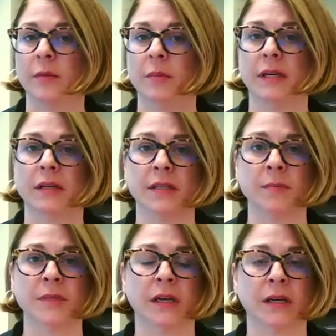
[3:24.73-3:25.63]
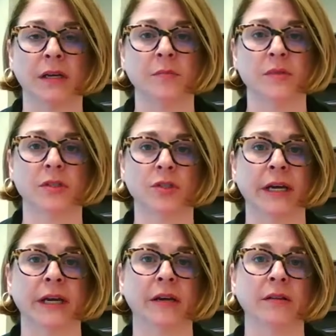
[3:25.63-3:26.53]
Because sometimes the
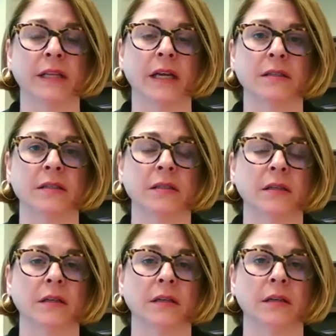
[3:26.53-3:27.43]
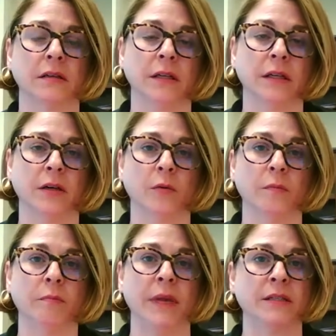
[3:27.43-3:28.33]
child that, you
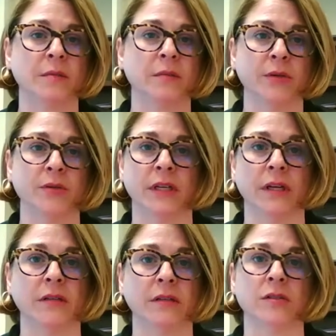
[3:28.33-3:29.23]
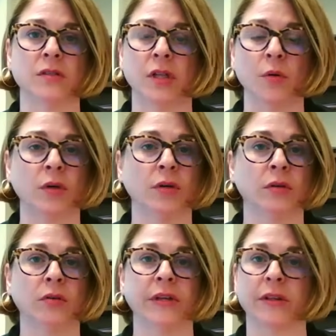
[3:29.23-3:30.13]
know, makes the most sense is
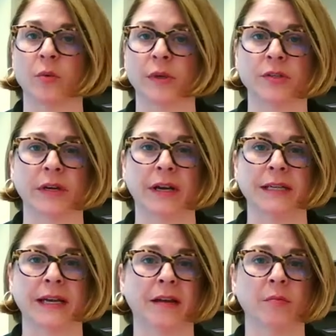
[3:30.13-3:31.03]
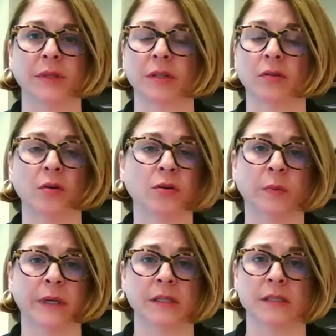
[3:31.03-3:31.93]
local, the other ones are out of town, but the local
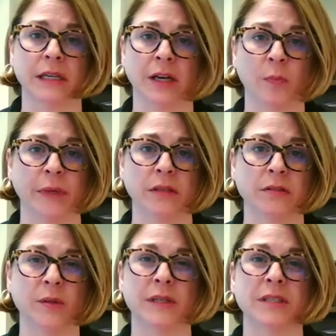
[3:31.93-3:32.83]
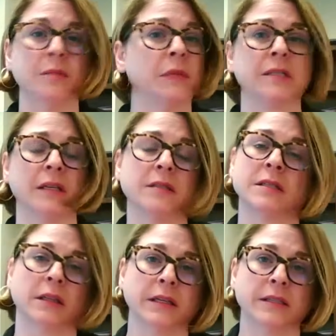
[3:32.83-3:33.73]
one isn't helping, so it doesn't make sense
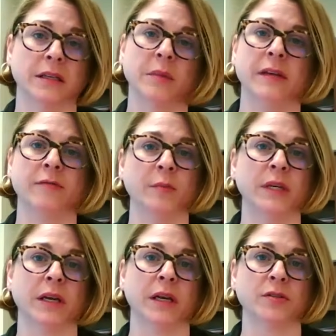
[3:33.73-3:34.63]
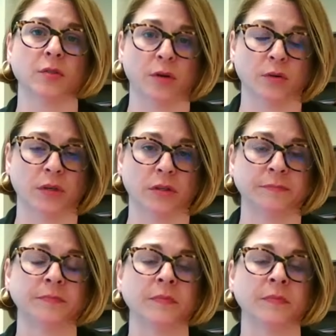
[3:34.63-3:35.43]
to list them, even because they're local.